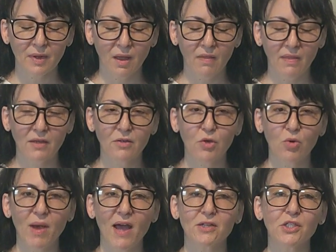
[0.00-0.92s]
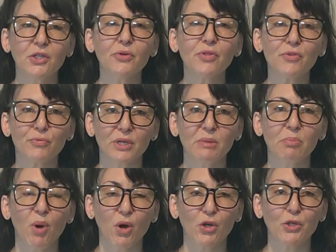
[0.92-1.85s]
And then go back to your
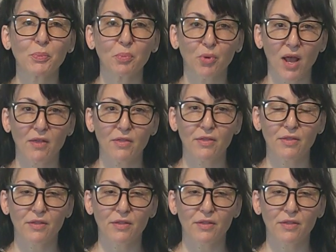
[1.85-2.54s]
3-part breath.